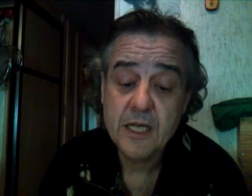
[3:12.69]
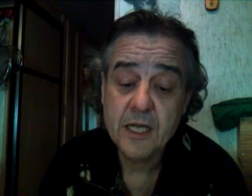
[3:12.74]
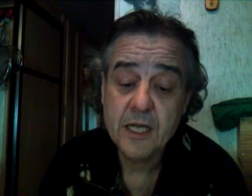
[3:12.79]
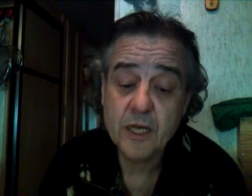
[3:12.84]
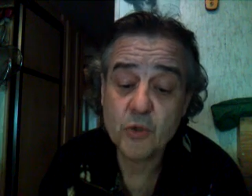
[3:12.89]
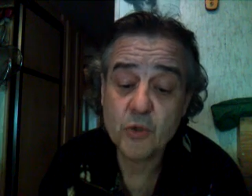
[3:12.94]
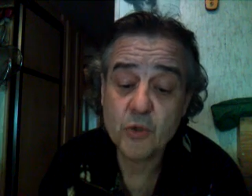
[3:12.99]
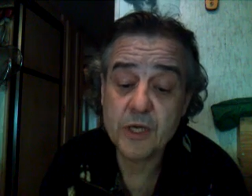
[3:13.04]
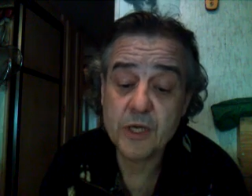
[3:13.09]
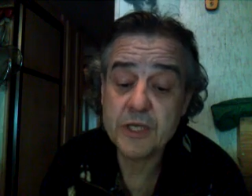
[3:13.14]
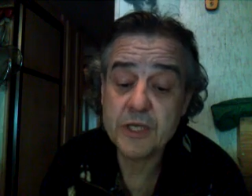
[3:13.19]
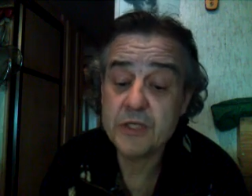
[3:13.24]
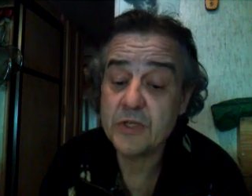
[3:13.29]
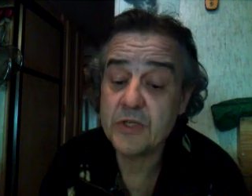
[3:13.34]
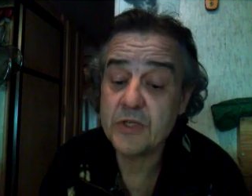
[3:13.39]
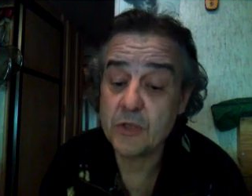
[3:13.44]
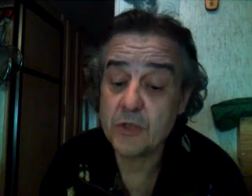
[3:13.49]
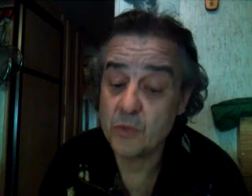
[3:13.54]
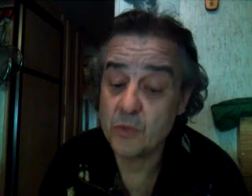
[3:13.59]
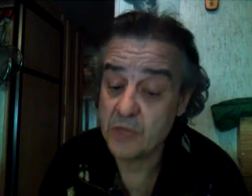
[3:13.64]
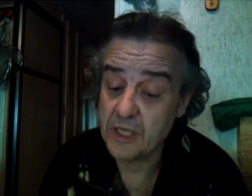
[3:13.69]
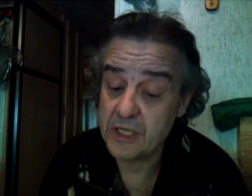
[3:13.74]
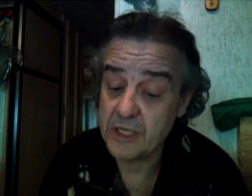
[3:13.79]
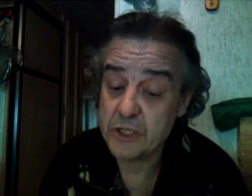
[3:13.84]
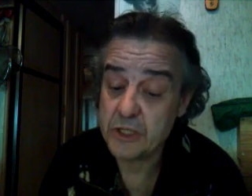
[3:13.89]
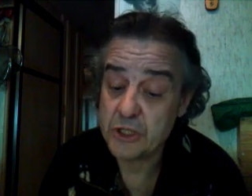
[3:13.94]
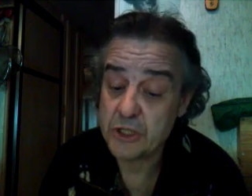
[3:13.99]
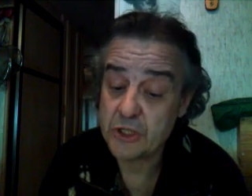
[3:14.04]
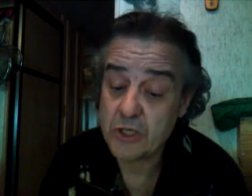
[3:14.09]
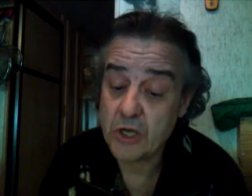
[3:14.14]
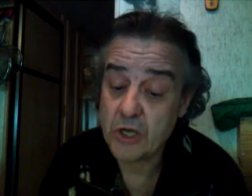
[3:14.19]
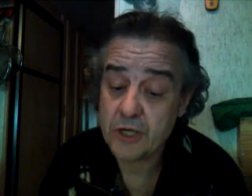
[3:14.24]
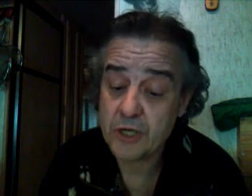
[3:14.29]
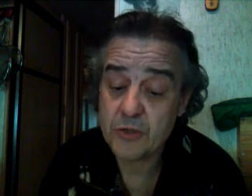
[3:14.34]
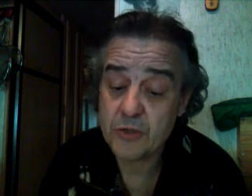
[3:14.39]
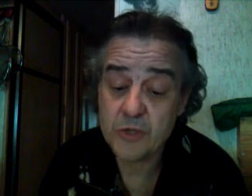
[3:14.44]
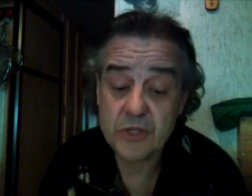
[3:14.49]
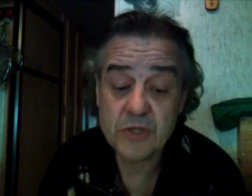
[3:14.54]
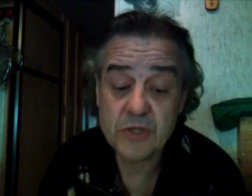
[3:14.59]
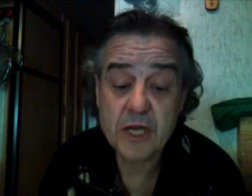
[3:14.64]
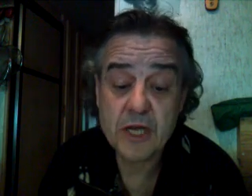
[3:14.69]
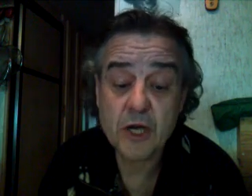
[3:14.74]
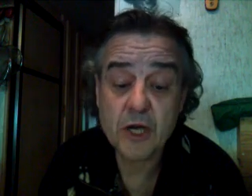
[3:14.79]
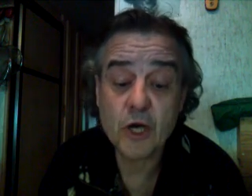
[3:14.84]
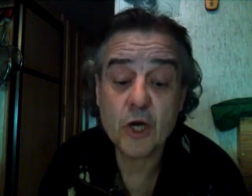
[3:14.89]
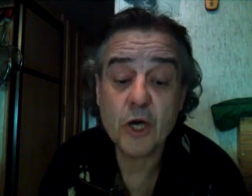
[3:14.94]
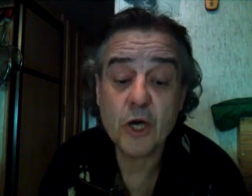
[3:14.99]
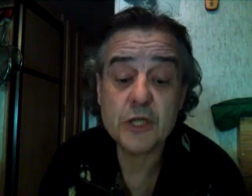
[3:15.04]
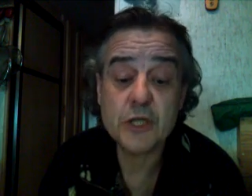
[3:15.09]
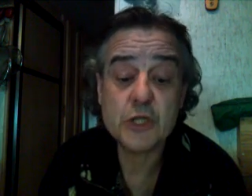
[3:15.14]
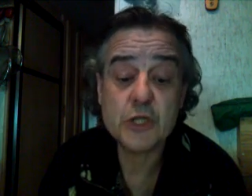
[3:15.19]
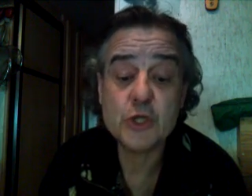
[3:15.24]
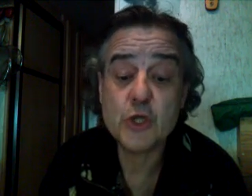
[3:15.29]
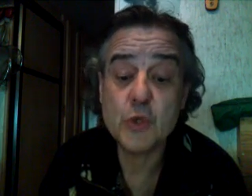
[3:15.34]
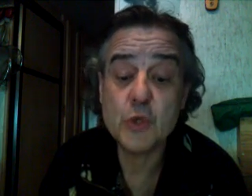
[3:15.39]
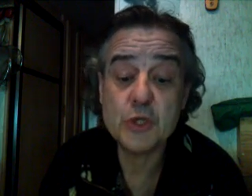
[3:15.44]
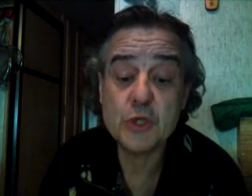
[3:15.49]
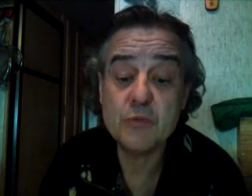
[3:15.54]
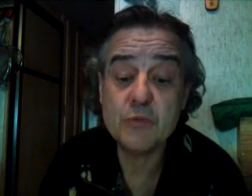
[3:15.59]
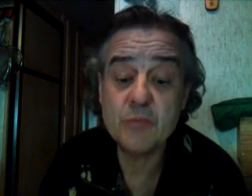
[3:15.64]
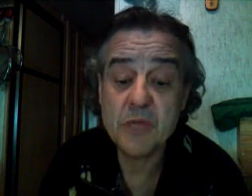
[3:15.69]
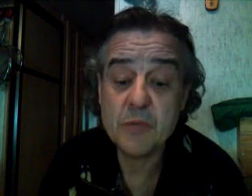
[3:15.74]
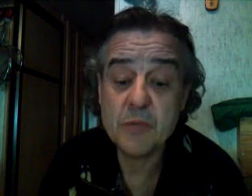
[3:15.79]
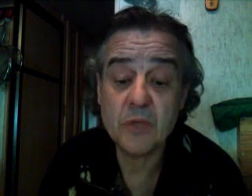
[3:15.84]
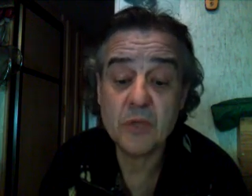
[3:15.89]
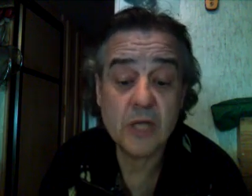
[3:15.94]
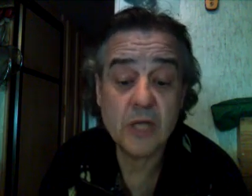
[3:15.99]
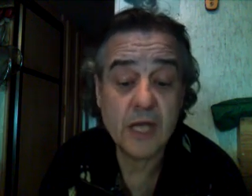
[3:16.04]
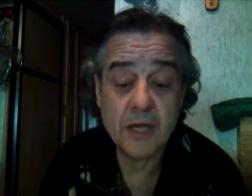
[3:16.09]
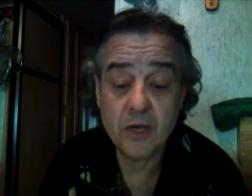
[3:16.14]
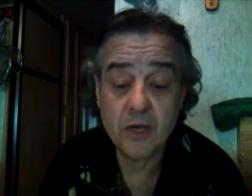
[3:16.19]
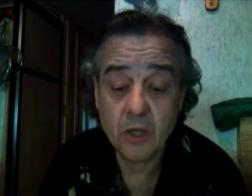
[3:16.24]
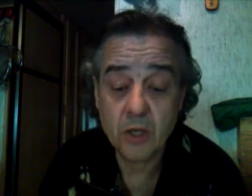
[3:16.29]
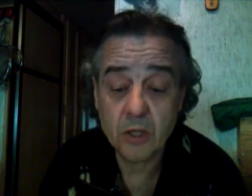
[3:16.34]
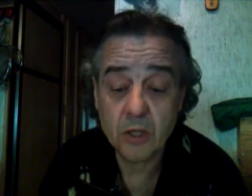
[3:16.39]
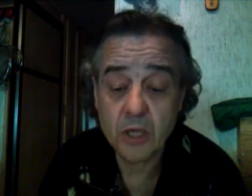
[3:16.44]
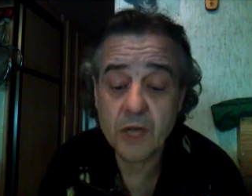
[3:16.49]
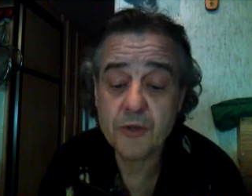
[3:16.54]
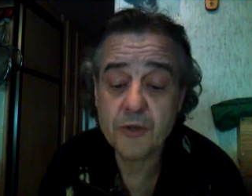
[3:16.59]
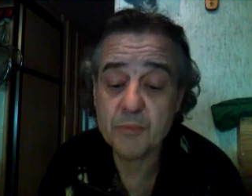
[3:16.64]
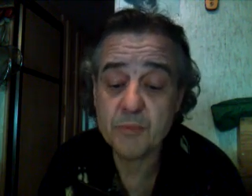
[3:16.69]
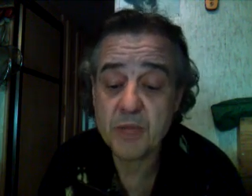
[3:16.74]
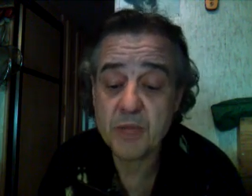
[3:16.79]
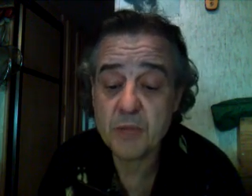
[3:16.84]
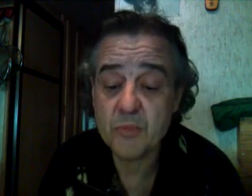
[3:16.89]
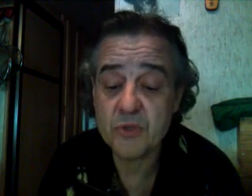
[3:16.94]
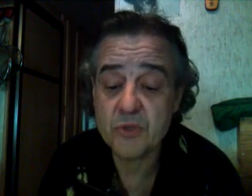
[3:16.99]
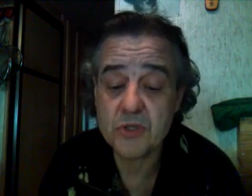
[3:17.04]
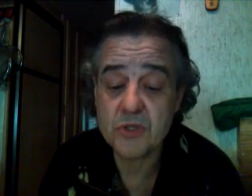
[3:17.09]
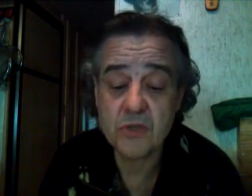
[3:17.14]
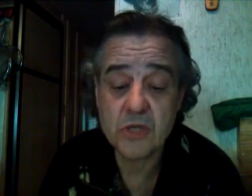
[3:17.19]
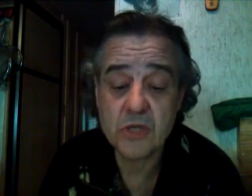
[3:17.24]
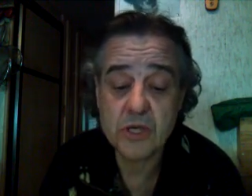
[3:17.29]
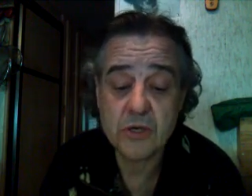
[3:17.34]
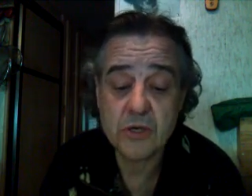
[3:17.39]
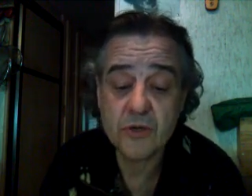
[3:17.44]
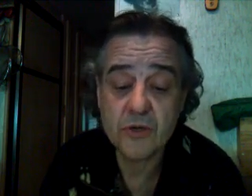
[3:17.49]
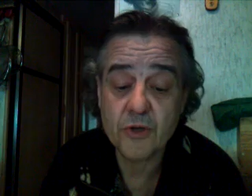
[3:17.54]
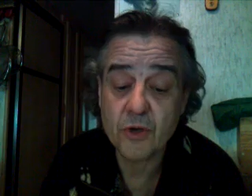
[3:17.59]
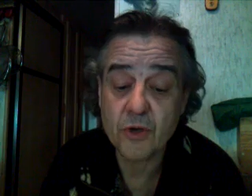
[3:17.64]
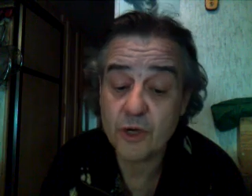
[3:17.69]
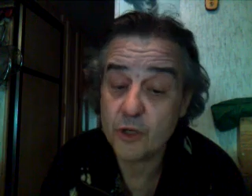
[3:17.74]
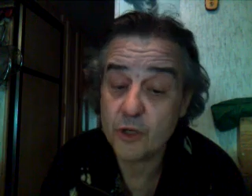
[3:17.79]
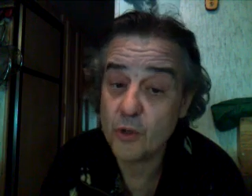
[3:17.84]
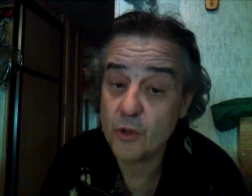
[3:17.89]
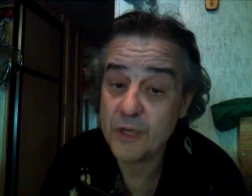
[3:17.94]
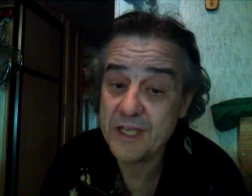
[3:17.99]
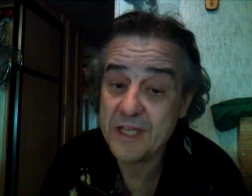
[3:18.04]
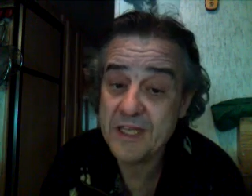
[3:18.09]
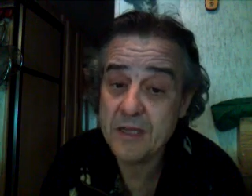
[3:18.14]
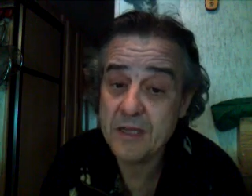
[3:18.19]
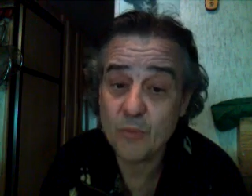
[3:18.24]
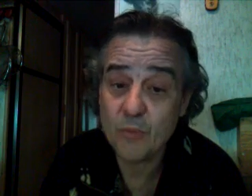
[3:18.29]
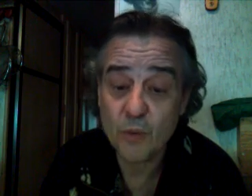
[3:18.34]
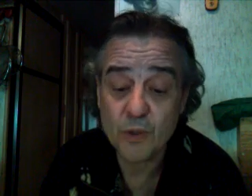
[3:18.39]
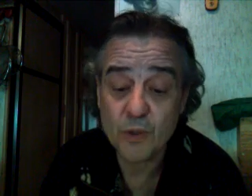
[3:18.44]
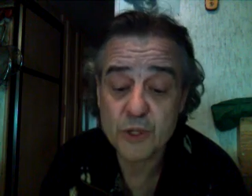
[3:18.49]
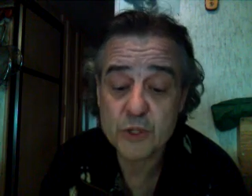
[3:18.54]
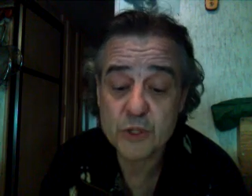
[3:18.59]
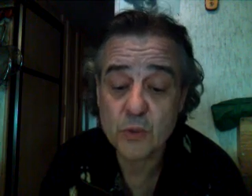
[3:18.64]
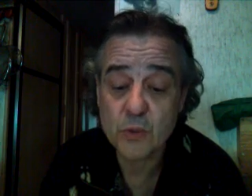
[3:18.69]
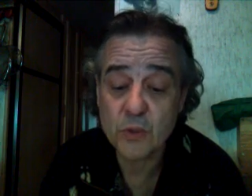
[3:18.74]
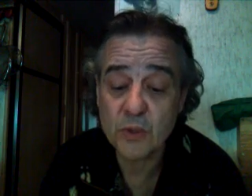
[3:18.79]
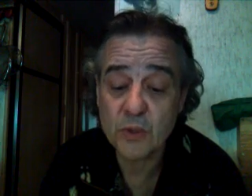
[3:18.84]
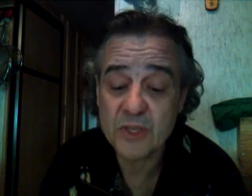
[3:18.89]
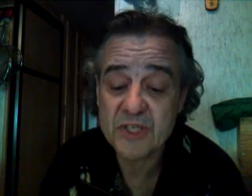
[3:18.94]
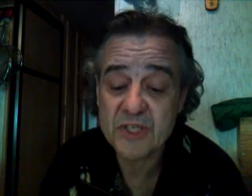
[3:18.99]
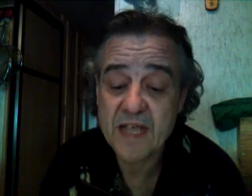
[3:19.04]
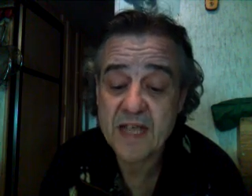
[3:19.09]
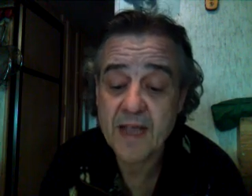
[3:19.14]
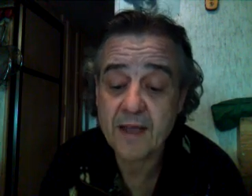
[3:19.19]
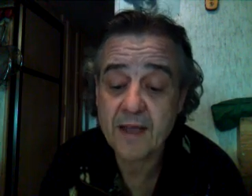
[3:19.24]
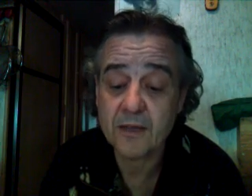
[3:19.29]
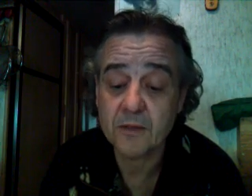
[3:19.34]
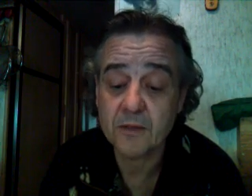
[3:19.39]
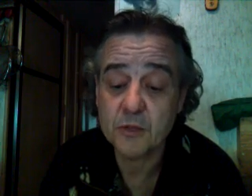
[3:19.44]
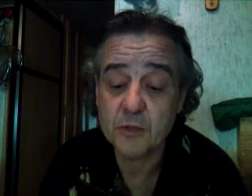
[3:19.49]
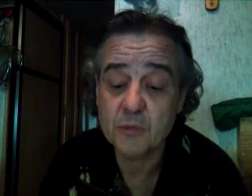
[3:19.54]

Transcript: According to their religious doctrine, they are God's chosen people, and all other peoples of the earth are goyim, or soulless cattle,